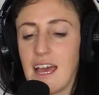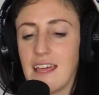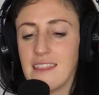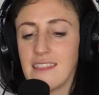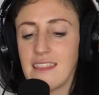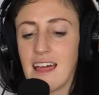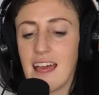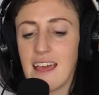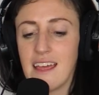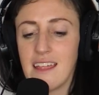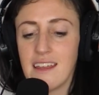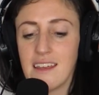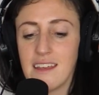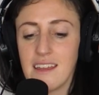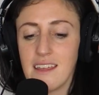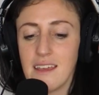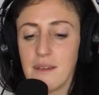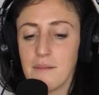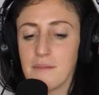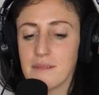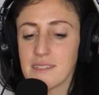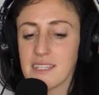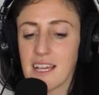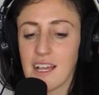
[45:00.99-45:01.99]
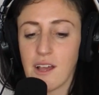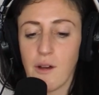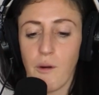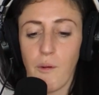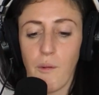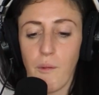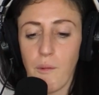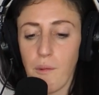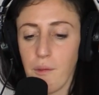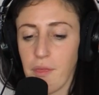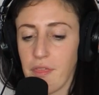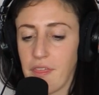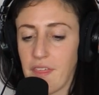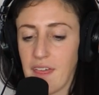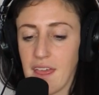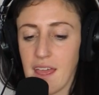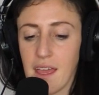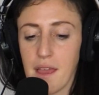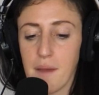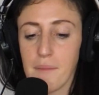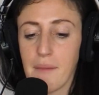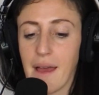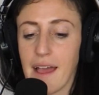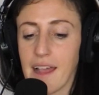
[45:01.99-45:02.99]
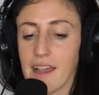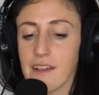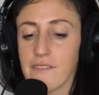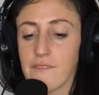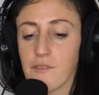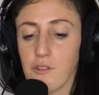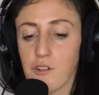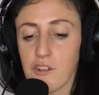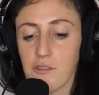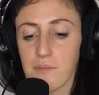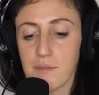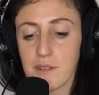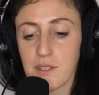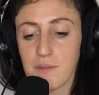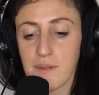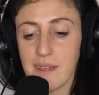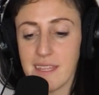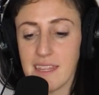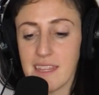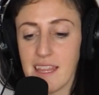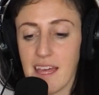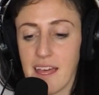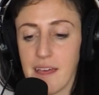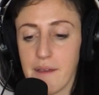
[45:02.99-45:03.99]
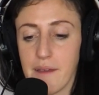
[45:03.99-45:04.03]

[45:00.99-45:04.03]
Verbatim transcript: And then it was like a whole thing back and forth between